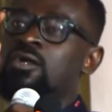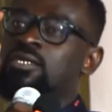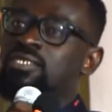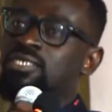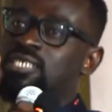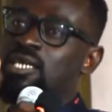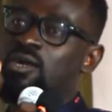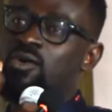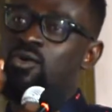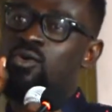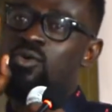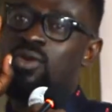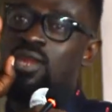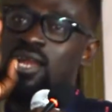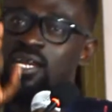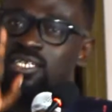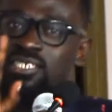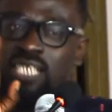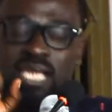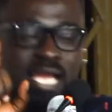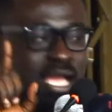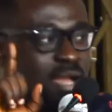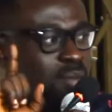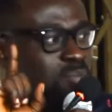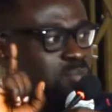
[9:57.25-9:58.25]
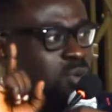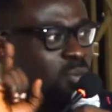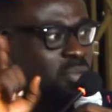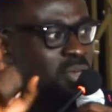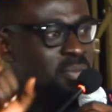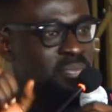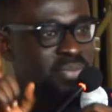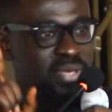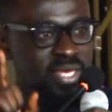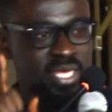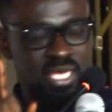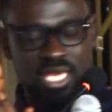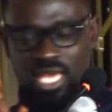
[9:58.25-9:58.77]
So lecture
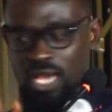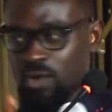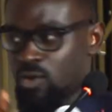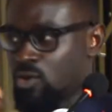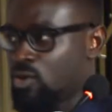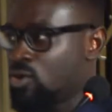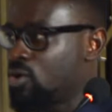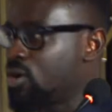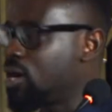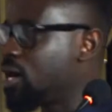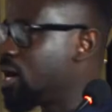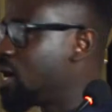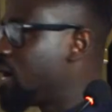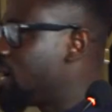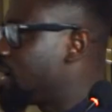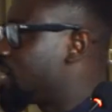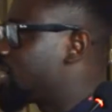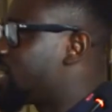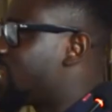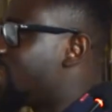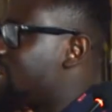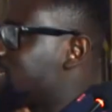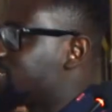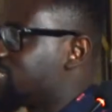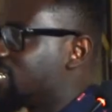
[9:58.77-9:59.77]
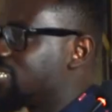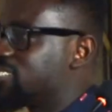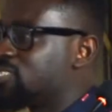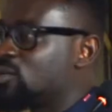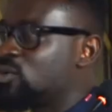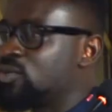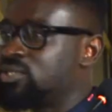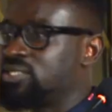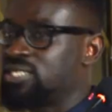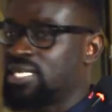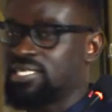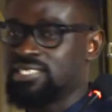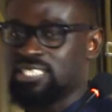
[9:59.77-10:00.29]
everybody be our class as I
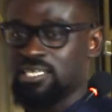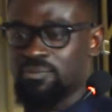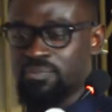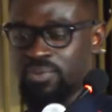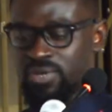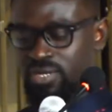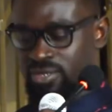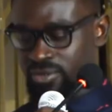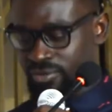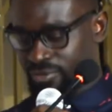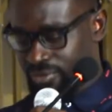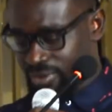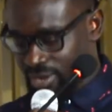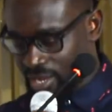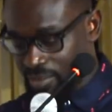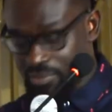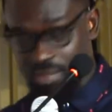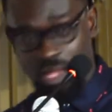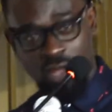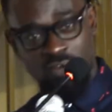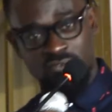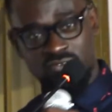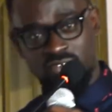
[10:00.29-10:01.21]
want to say train be out